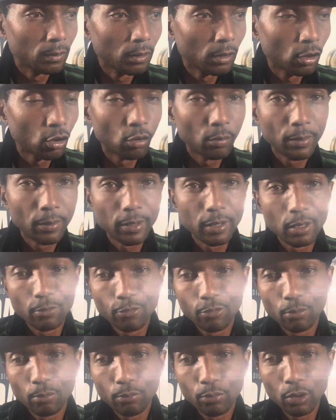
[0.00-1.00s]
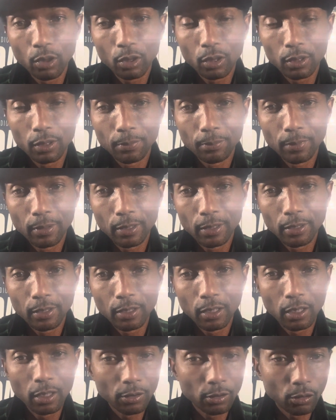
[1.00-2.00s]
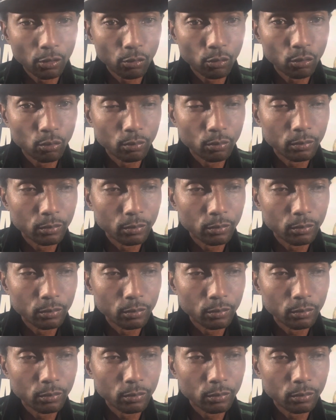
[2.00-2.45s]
and them from Brooklyn, man, the other group